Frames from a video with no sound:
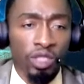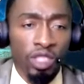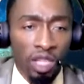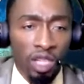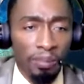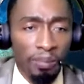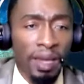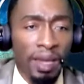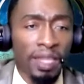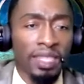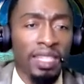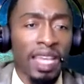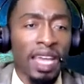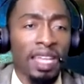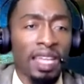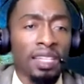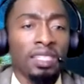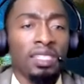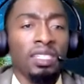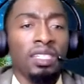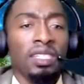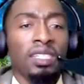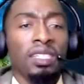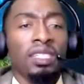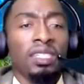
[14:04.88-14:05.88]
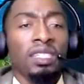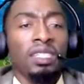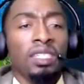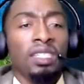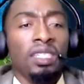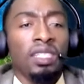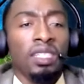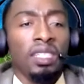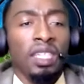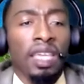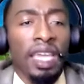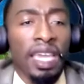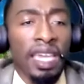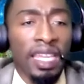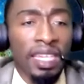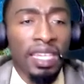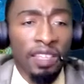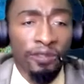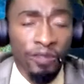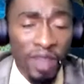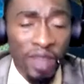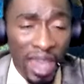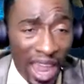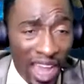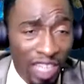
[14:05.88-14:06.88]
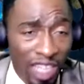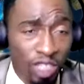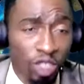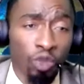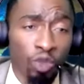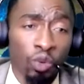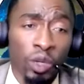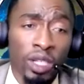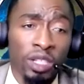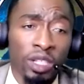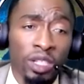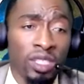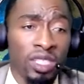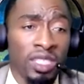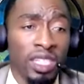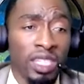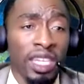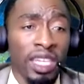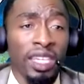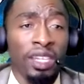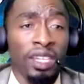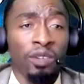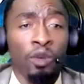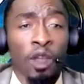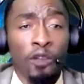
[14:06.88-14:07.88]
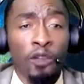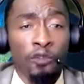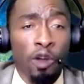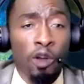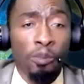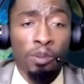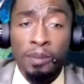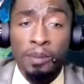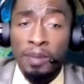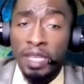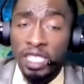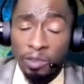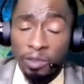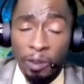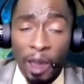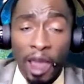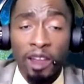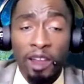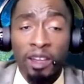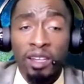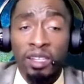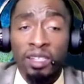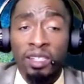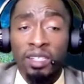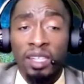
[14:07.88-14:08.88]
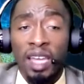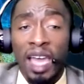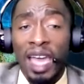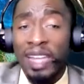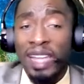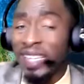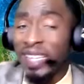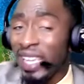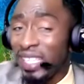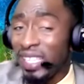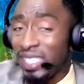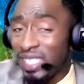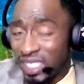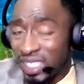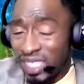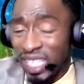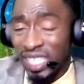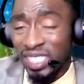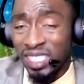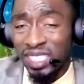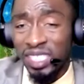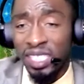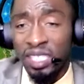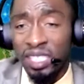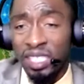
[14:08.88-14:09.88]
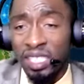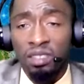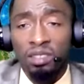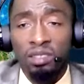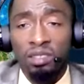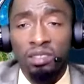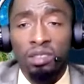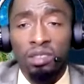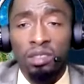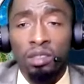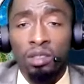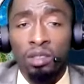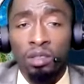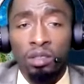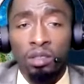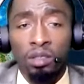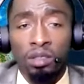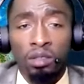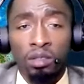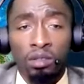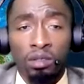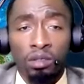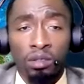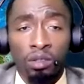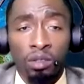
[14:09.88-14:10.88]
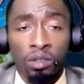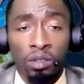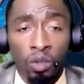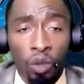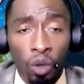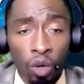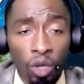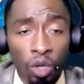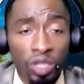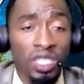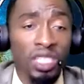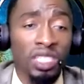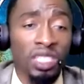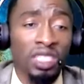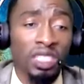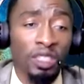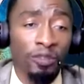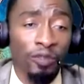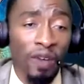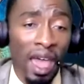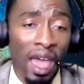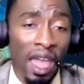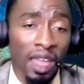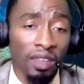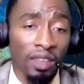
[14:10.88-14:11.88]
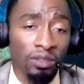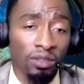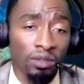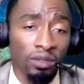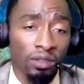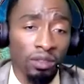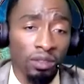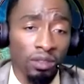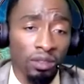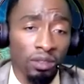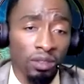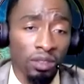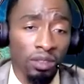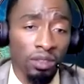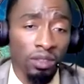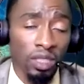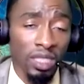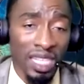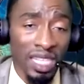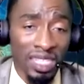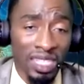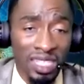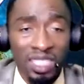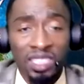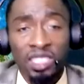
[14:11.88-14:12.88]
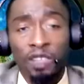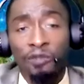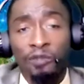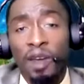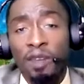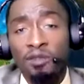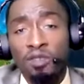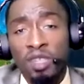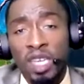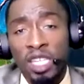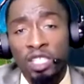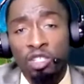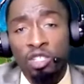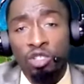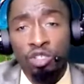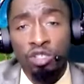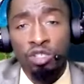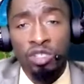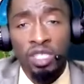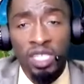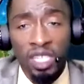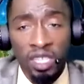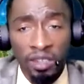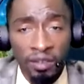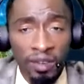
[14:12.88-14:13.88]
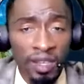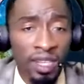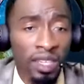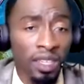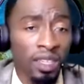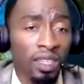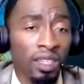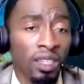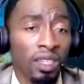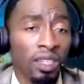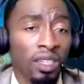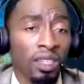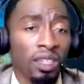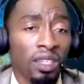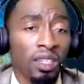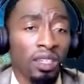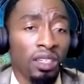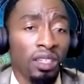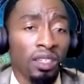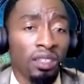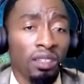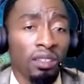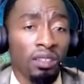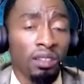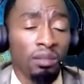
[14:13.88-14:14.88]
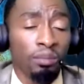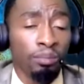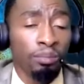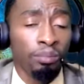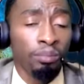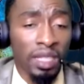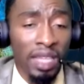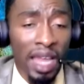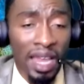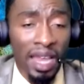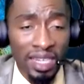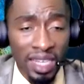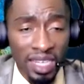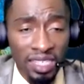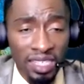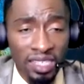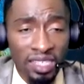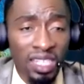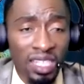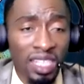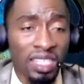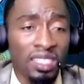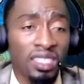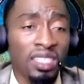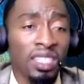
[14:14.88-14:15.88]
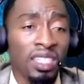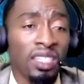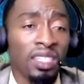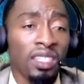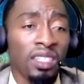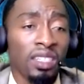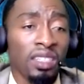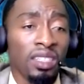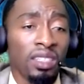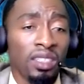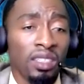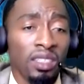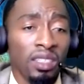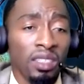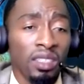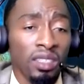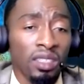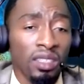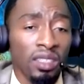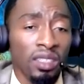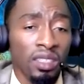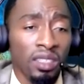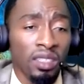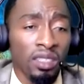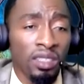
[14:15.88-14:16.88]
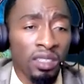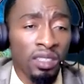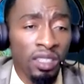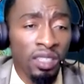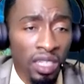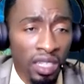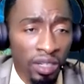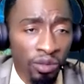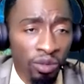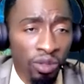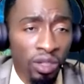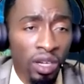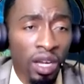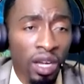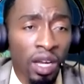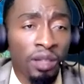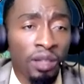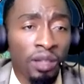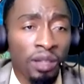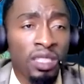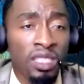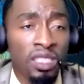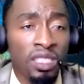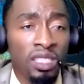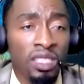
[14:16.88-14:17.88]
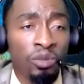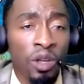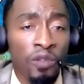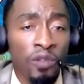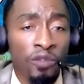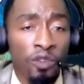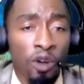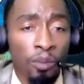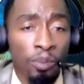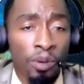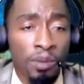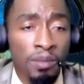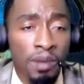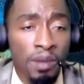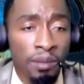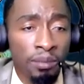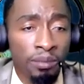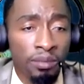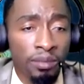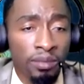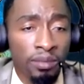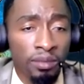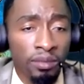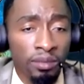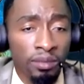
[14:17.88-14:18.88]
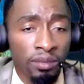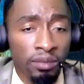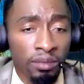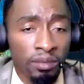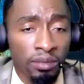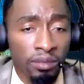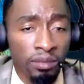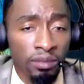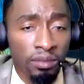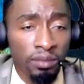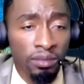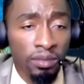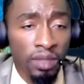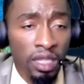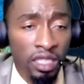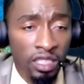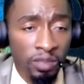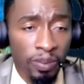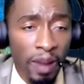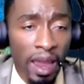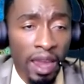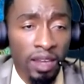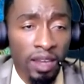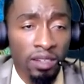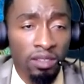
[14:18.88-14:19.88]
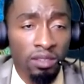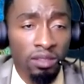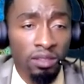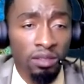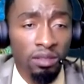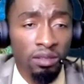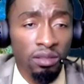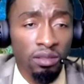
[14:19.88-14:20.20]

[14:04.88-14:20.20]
talk about that. And if they ask you when does the waiver of premium expire, at age 60 or 65, because at 65 you get Social Security, but at age 60, this waiver of premium expires.